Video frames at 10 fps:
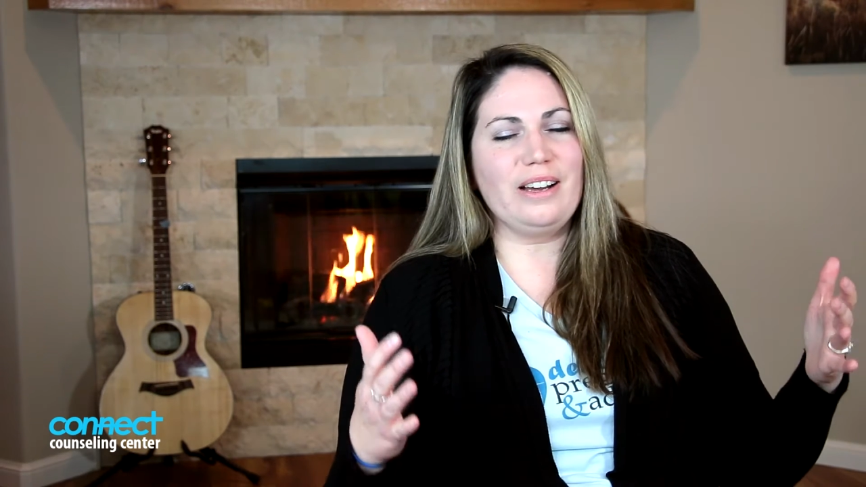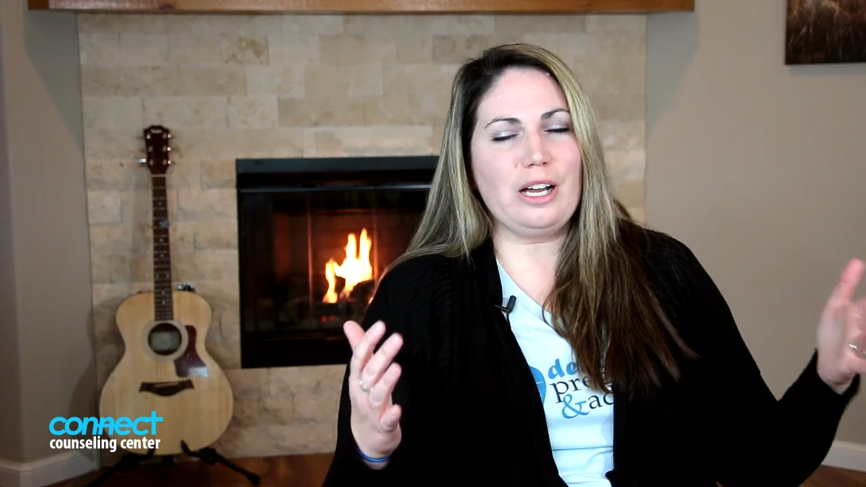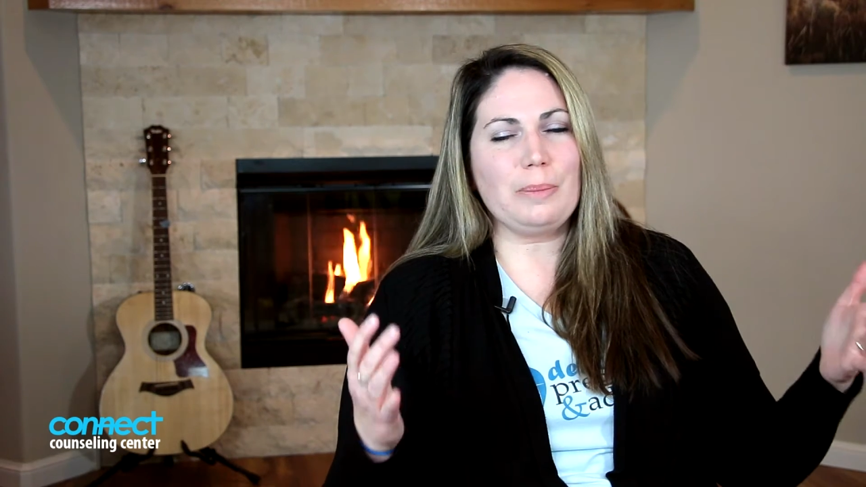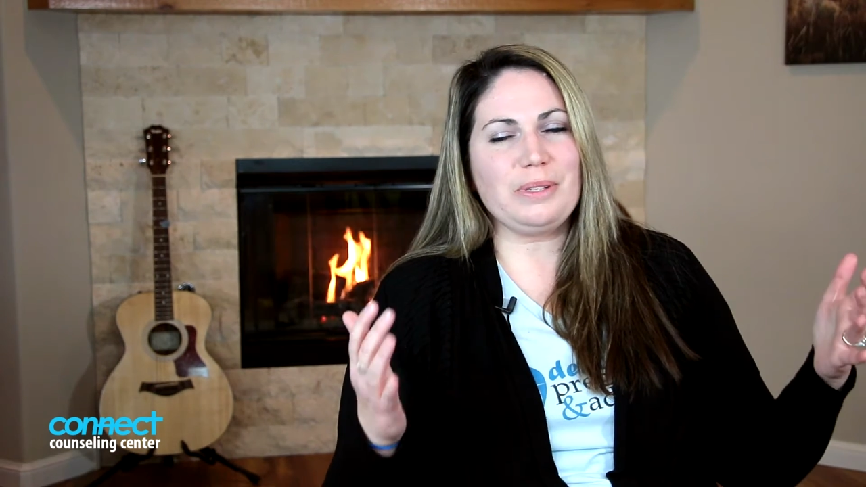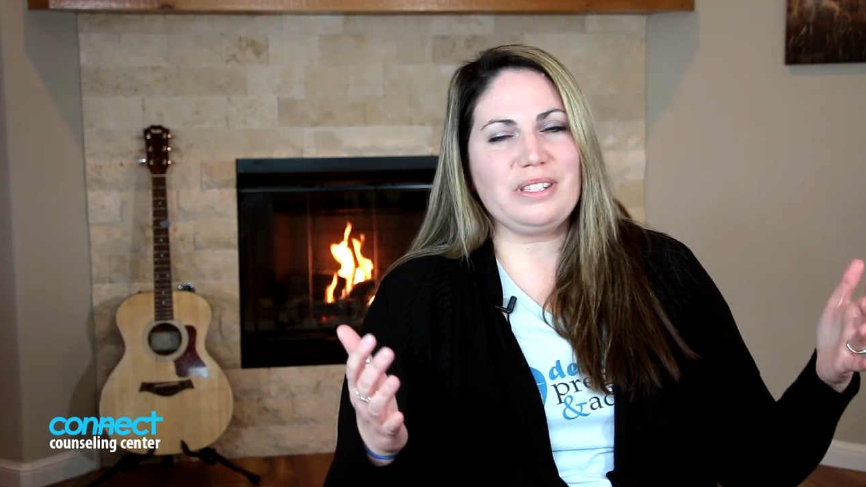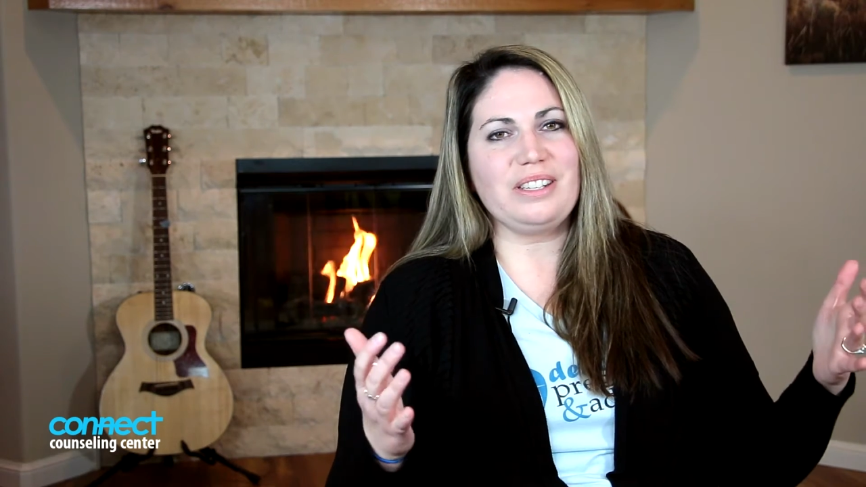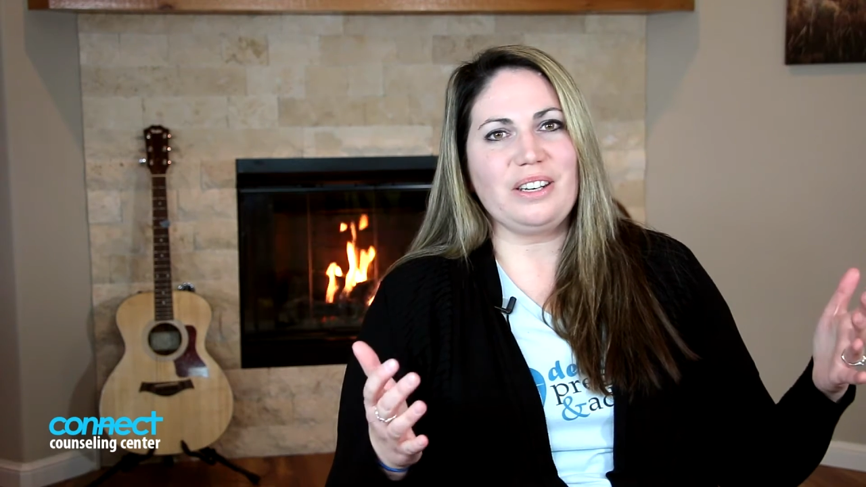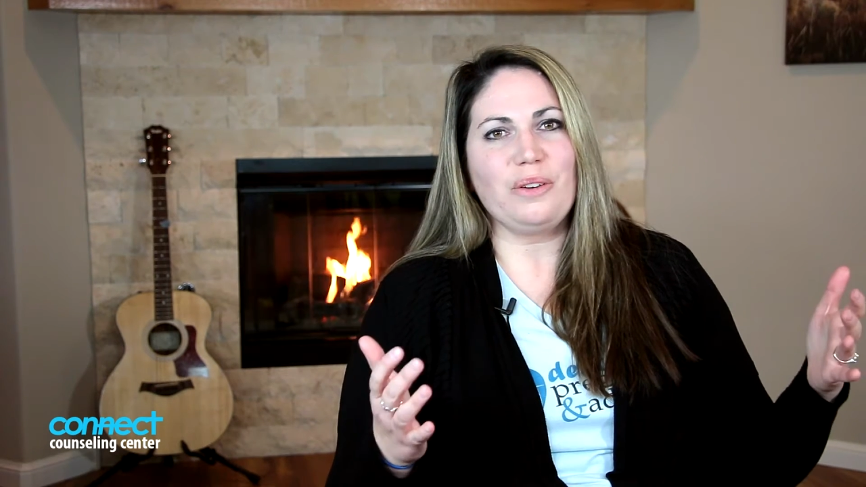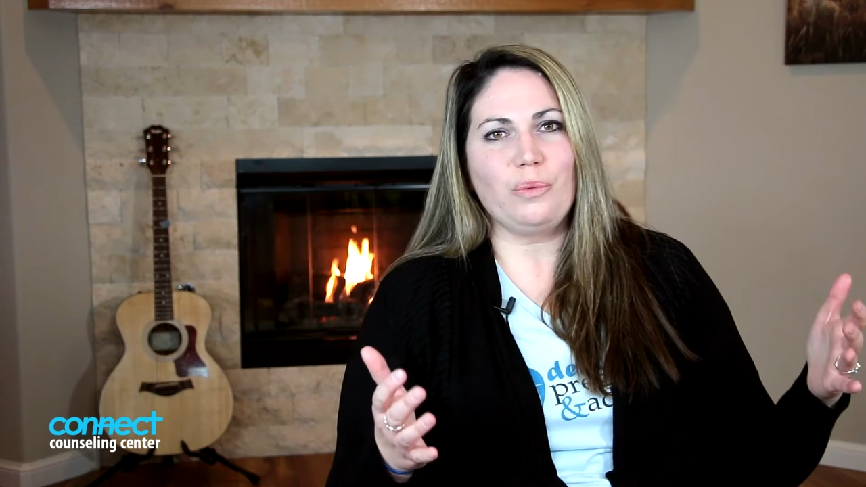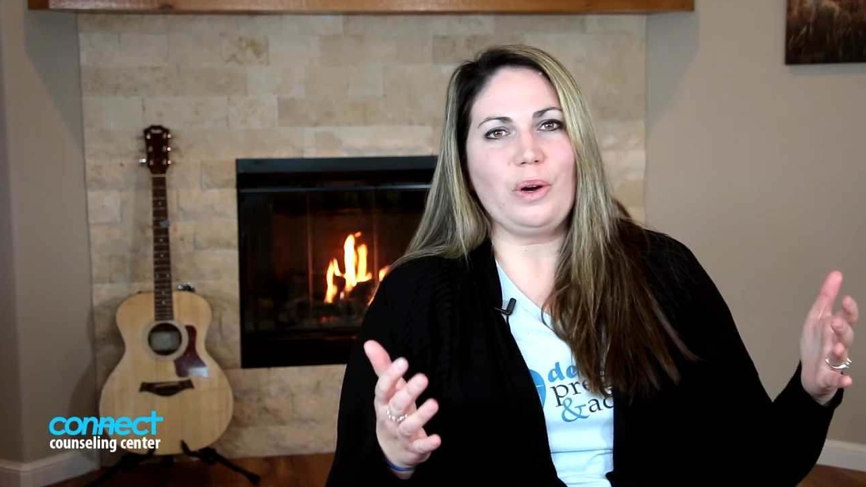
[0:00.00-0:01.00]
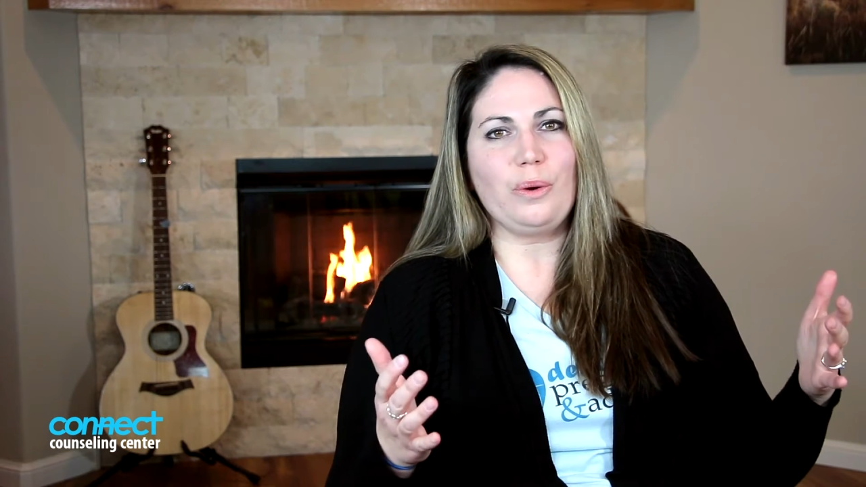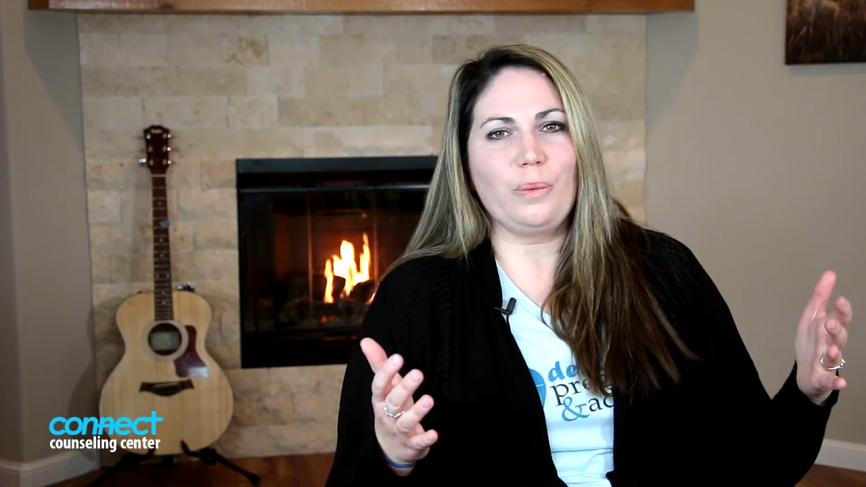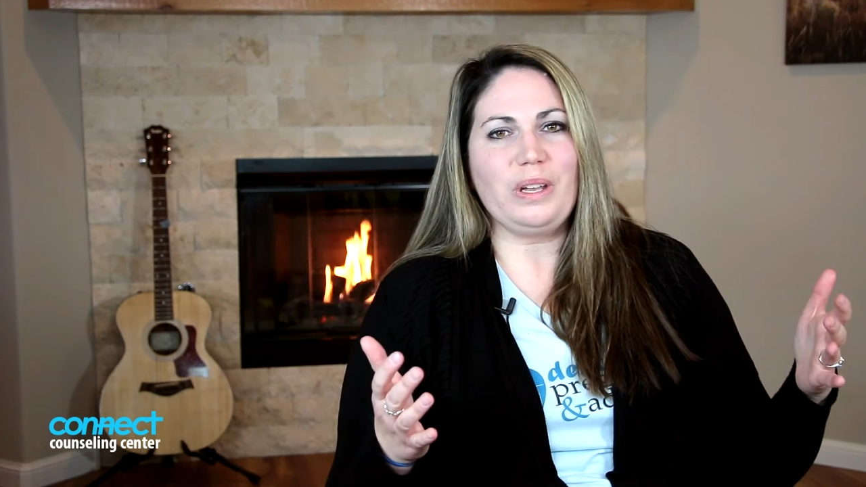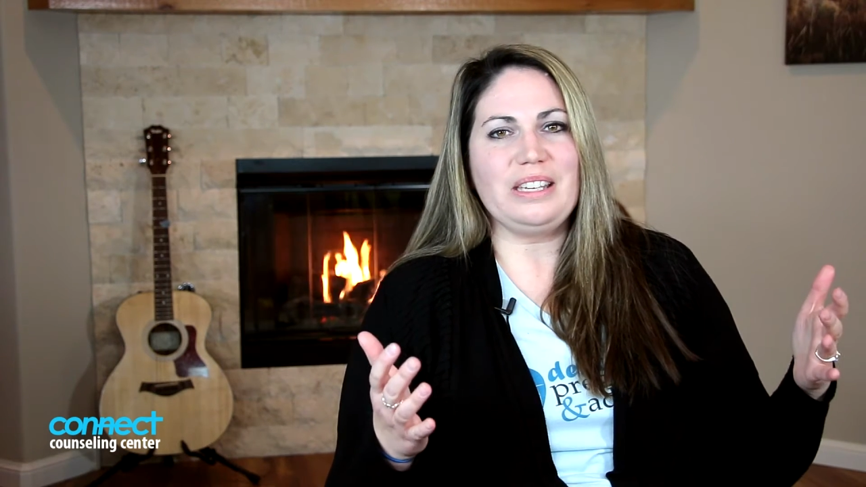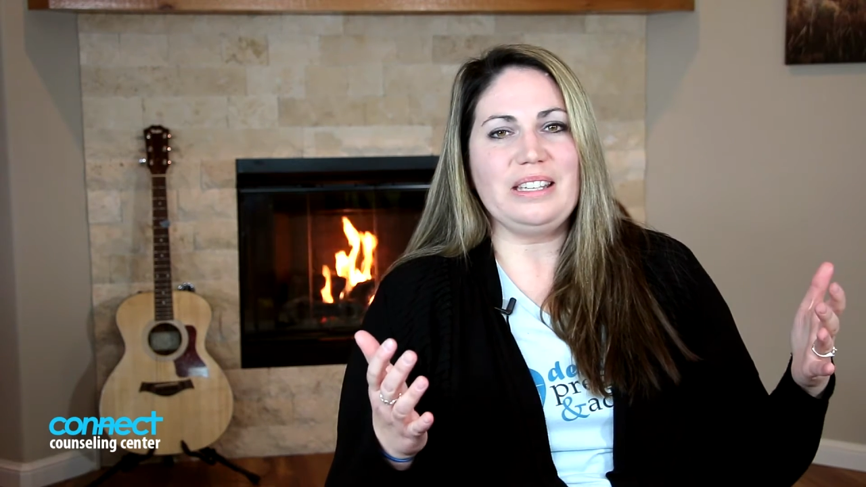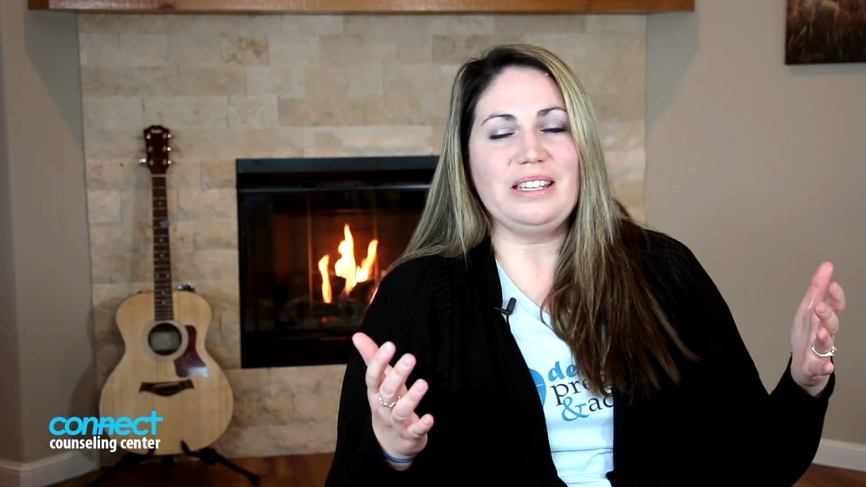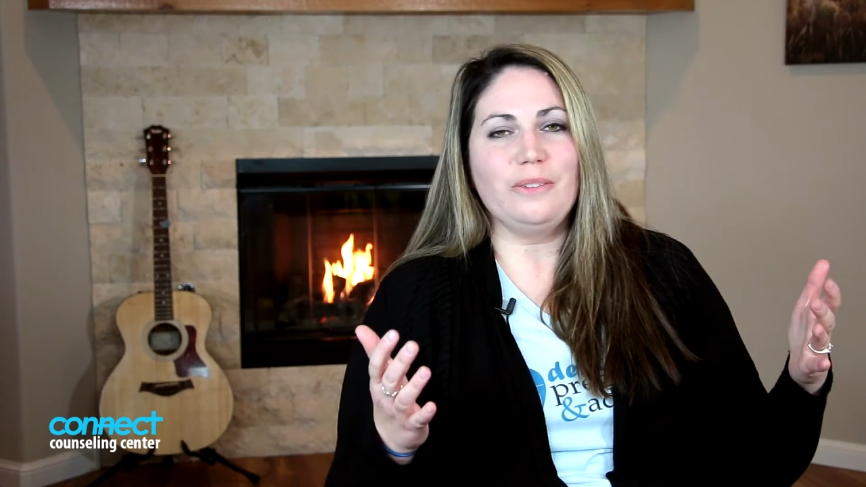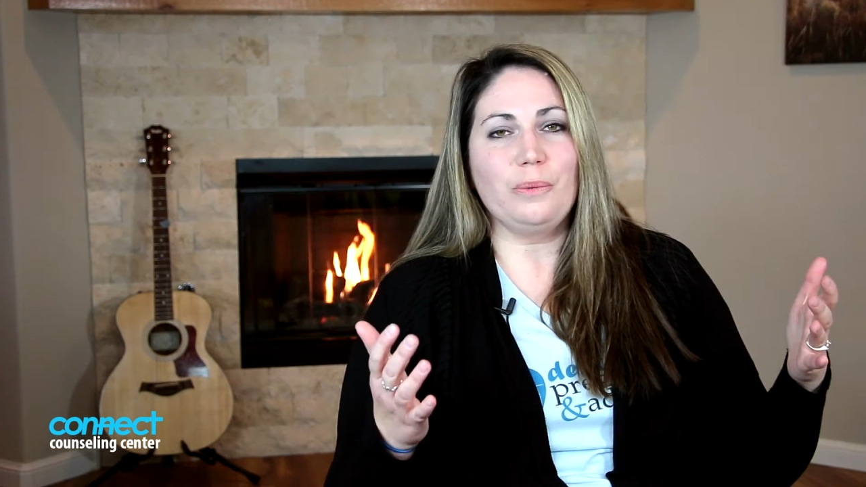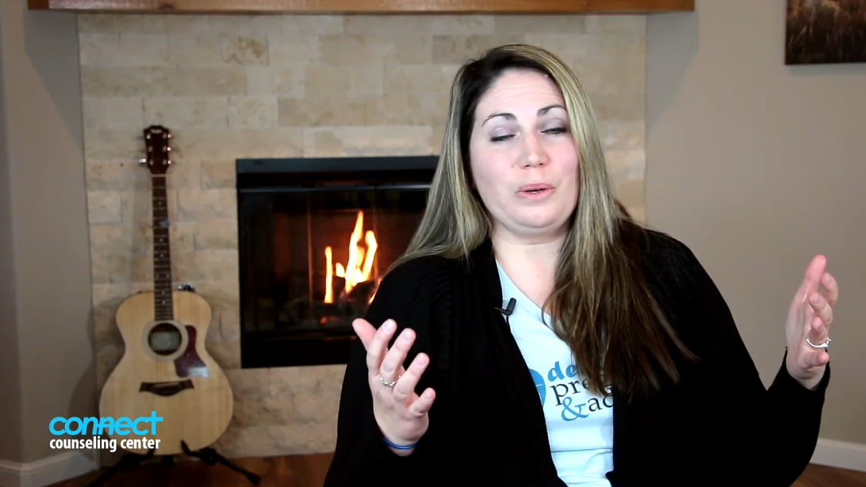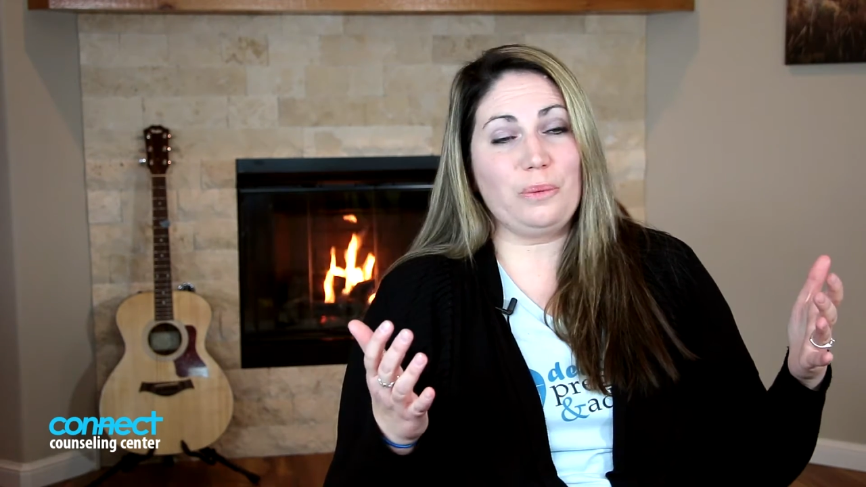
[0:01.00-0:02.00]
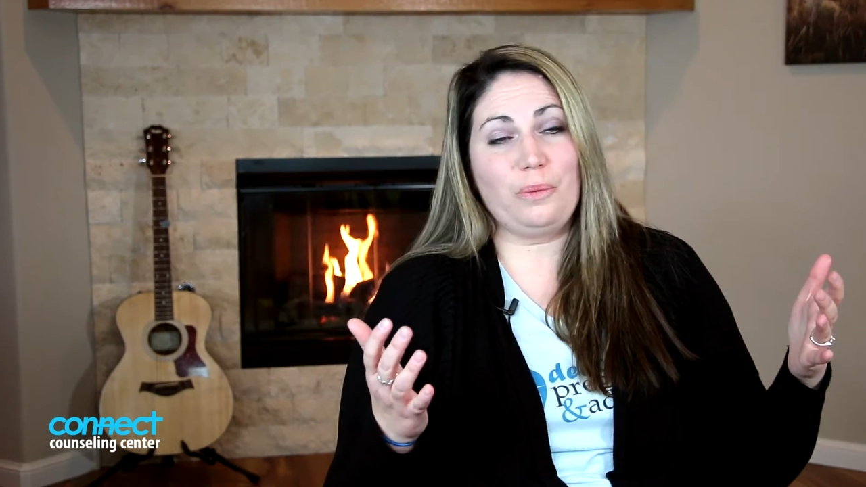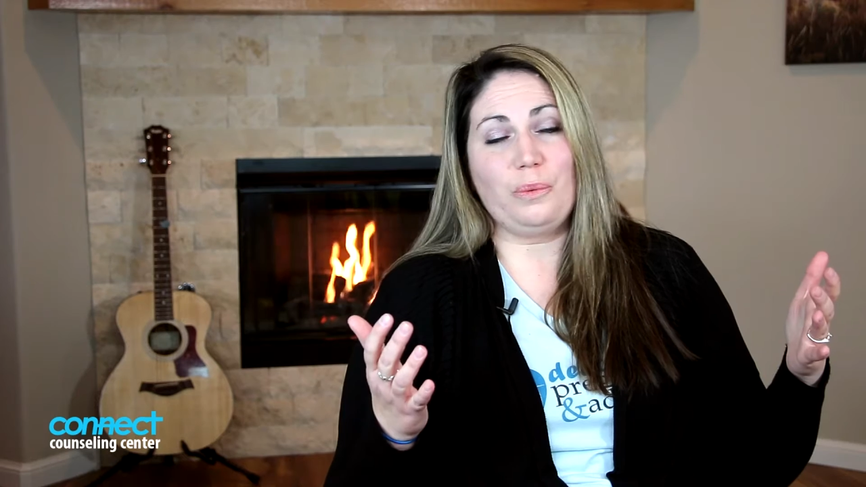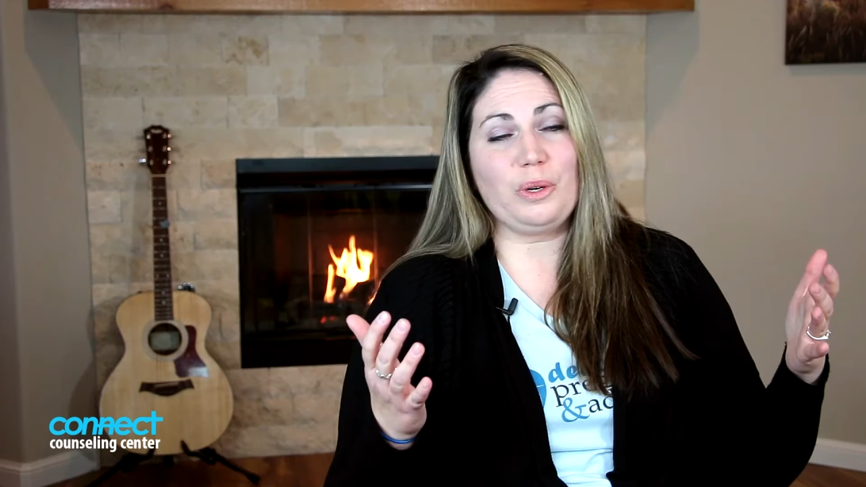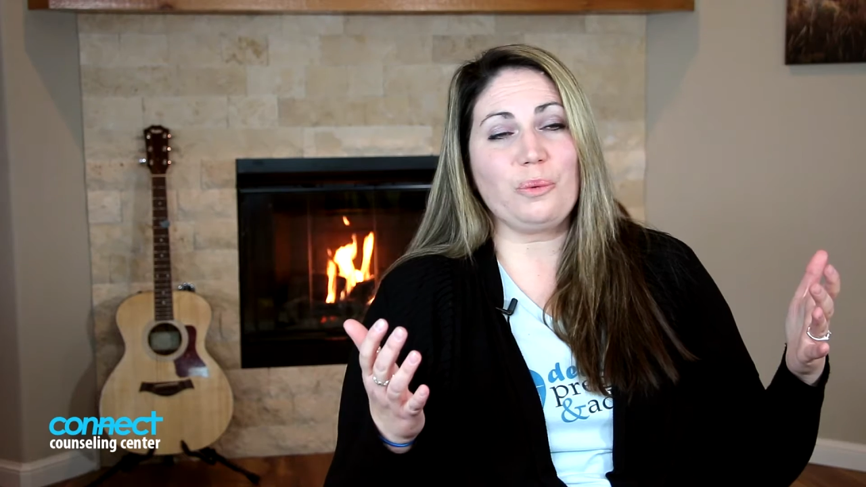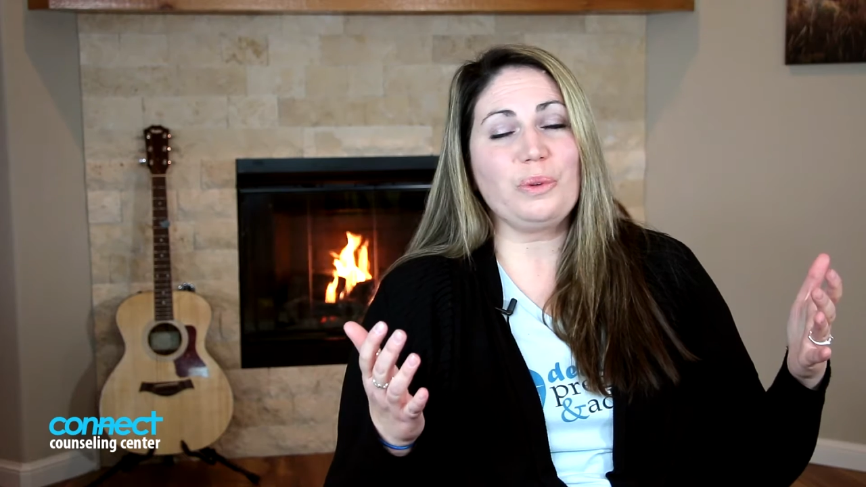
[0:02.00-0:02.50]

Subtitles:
opposite of what are